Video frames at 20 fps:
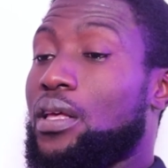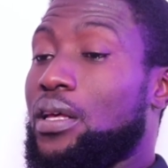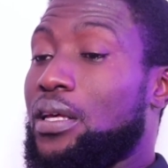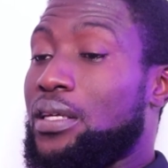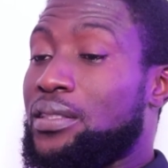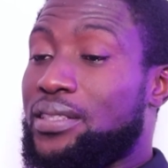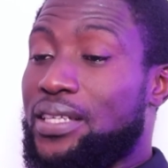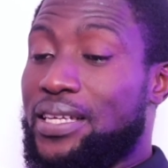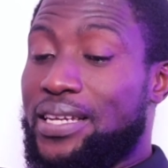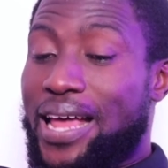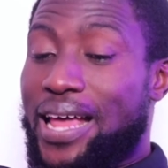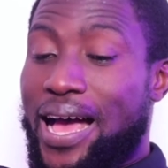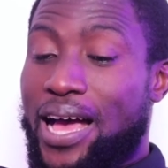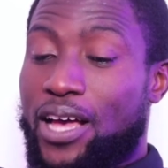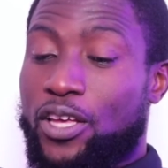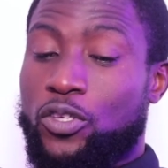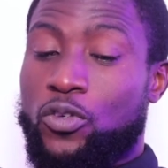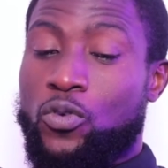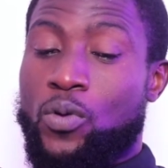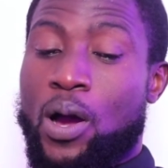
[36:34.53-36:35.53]
it's
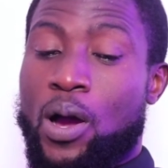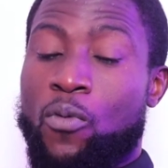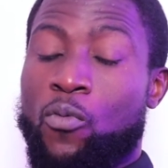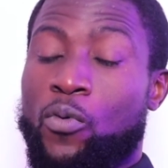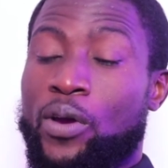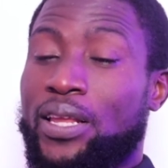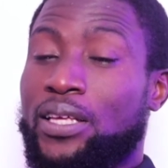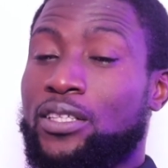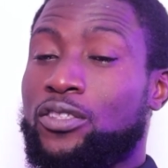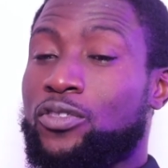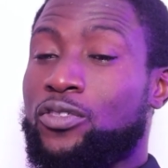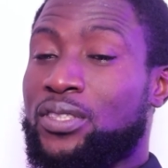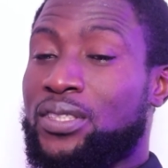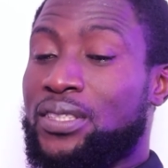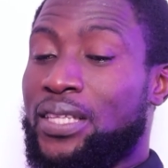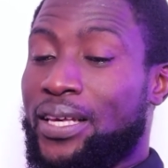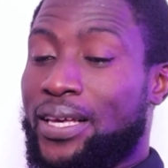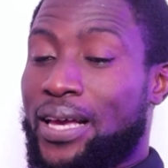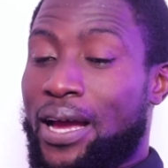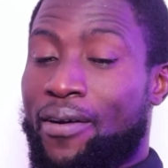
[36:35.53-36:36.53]
either you are willing to
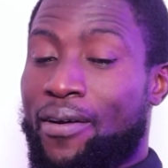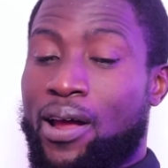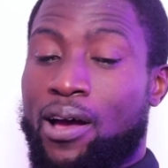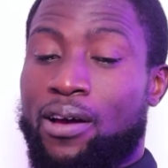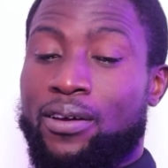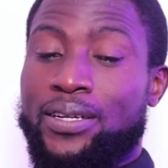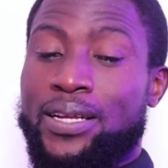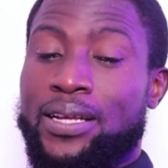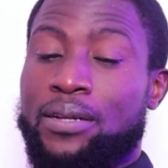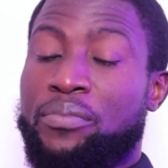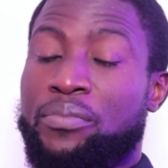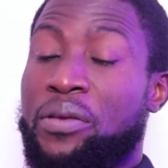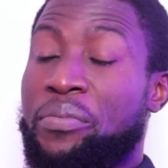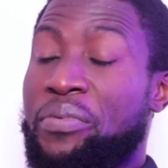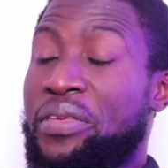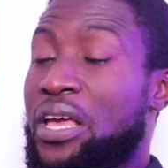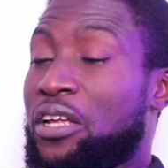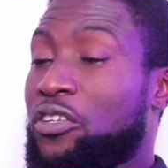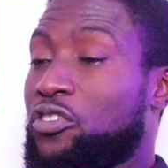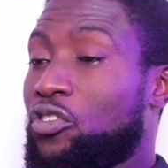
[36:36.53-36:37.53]
stick around and
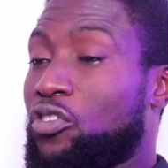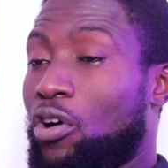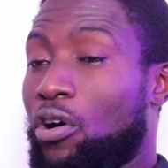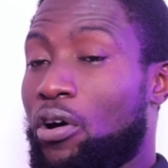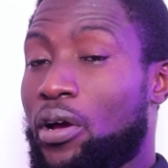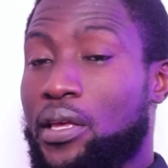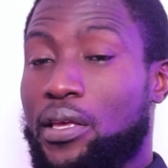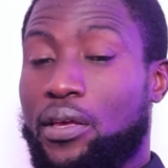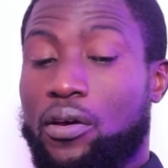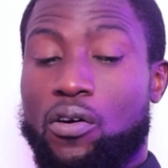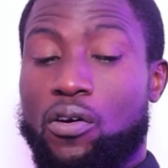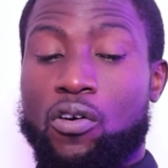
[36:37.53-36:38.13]
maybe enjoy,